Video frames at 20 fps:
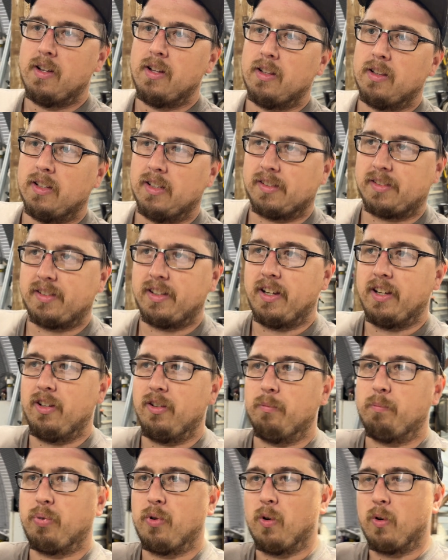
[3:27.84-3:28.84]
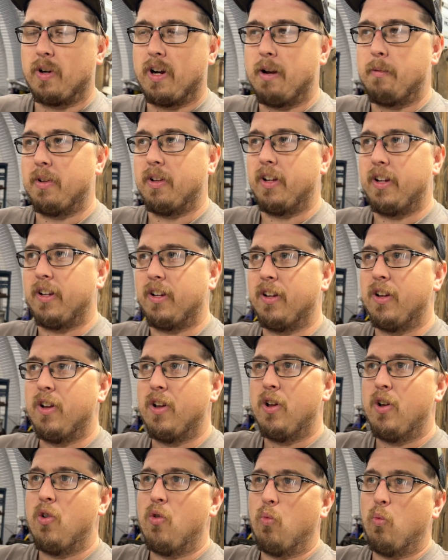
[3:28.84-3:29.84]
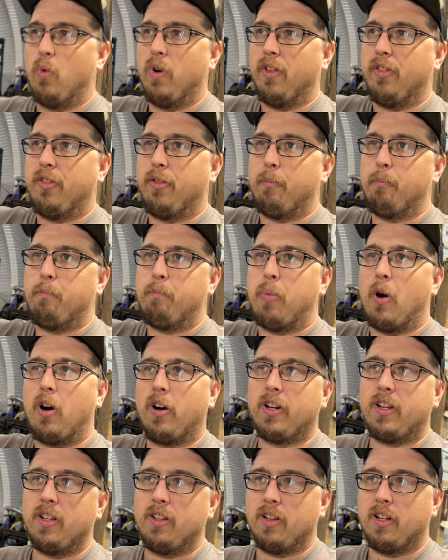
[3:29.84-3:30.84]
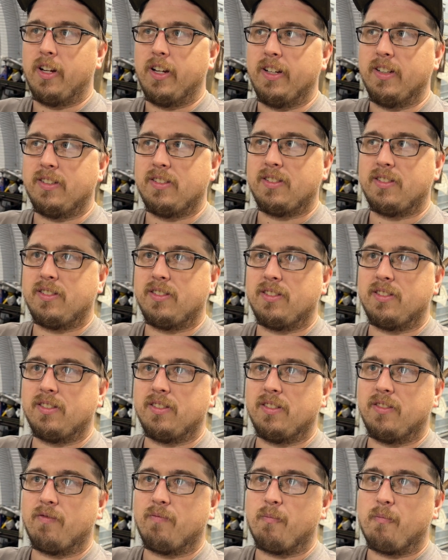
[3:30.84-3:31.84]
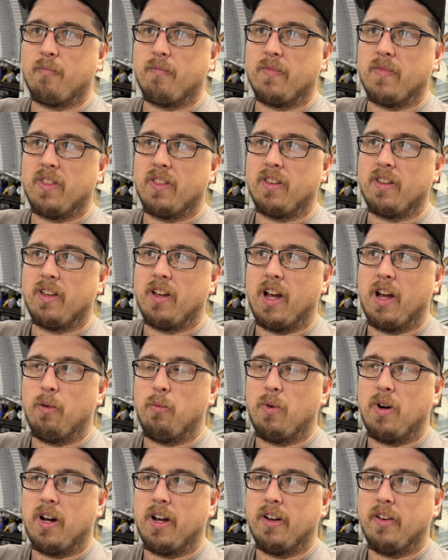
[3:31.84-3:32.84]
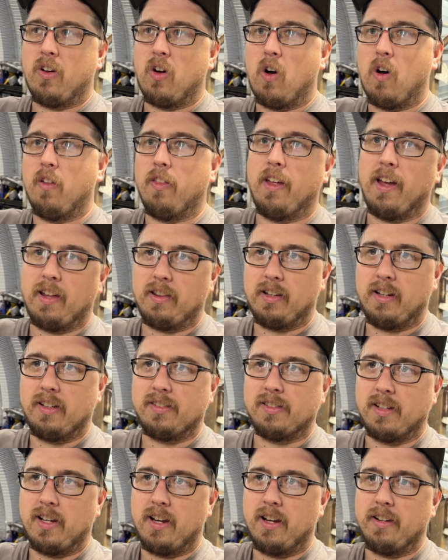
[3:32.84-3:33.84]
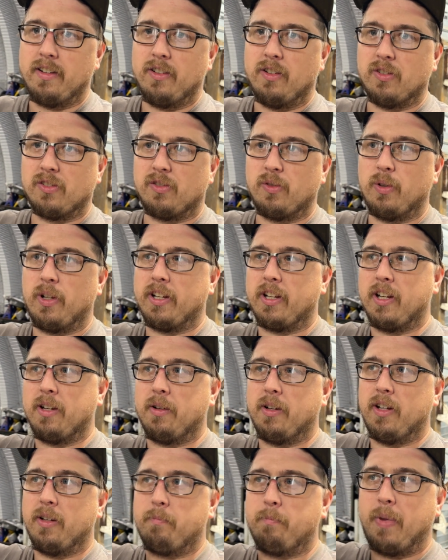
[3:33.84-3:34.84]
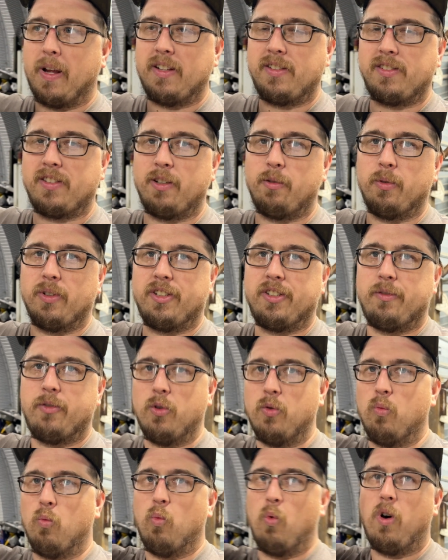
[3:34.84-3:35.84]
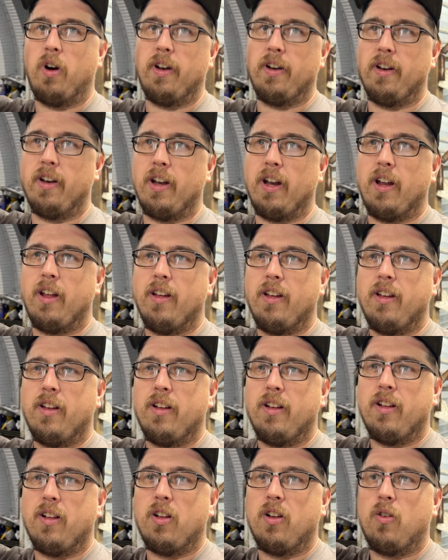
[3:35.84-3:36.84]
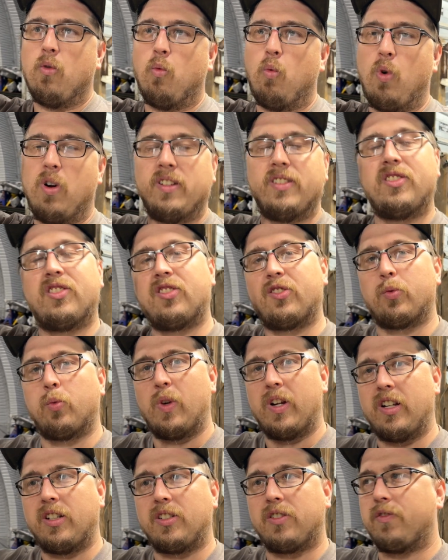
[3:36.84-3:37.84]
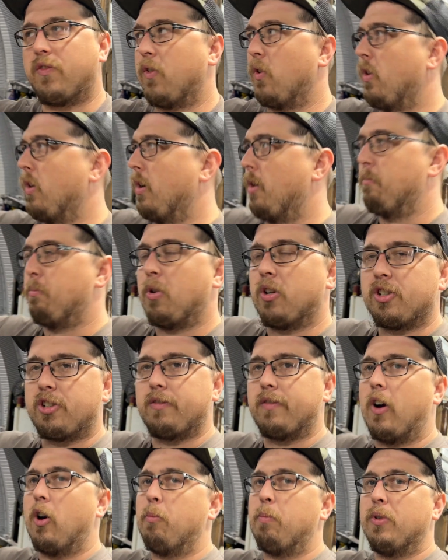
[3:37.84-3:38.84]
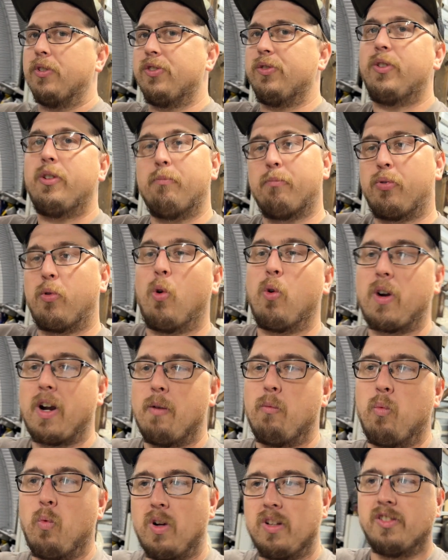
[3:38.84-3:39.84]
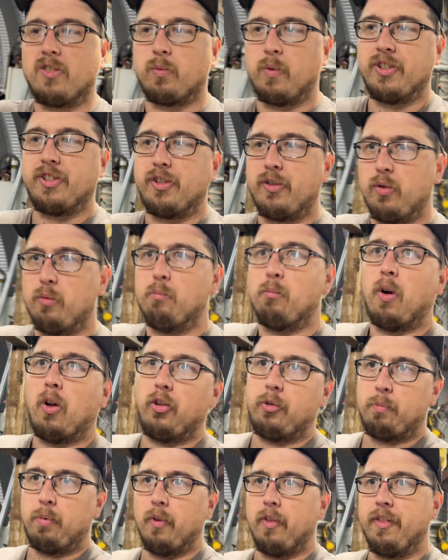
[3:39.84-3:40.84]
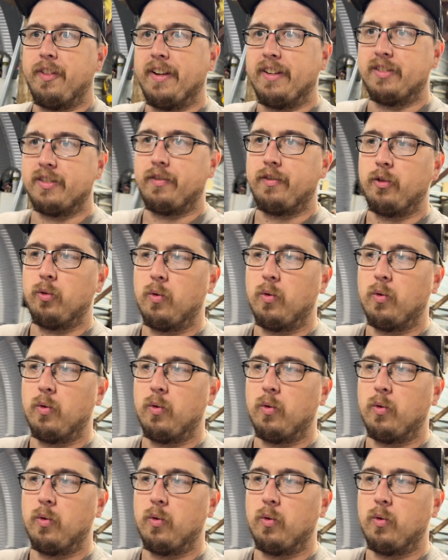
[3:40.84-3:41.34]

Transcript: let's say you program it like with parking lights, I want all the headlights on, you know? So like it, it basically would do one, one switch for a bunch of outputs. You can program one switch to do multiple things if you